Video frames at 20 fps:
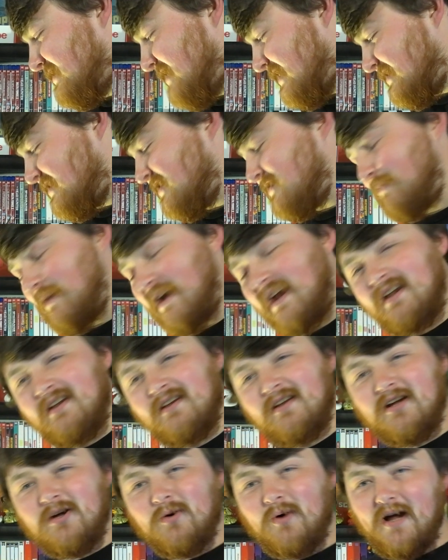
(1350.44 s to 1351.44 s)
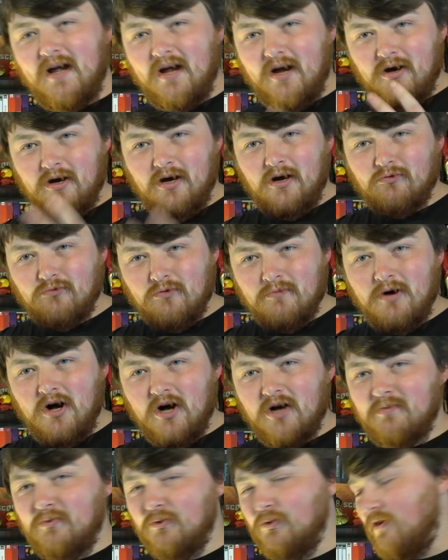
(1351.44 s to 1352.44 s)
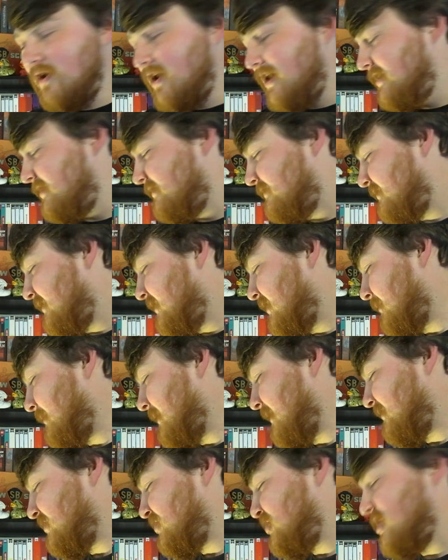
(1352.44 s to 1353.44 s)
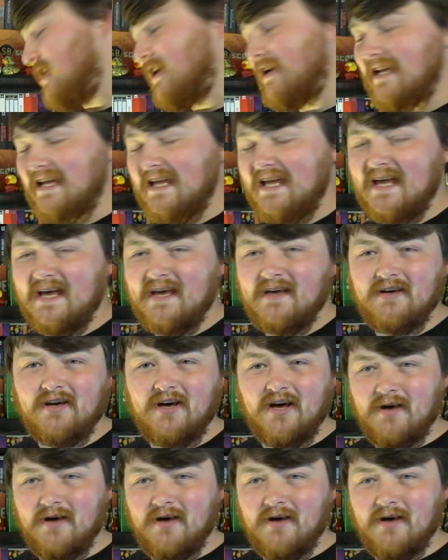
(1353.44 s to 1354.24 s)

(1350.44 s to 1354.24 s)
has been quite a remarkable kind of little bit of a journey here.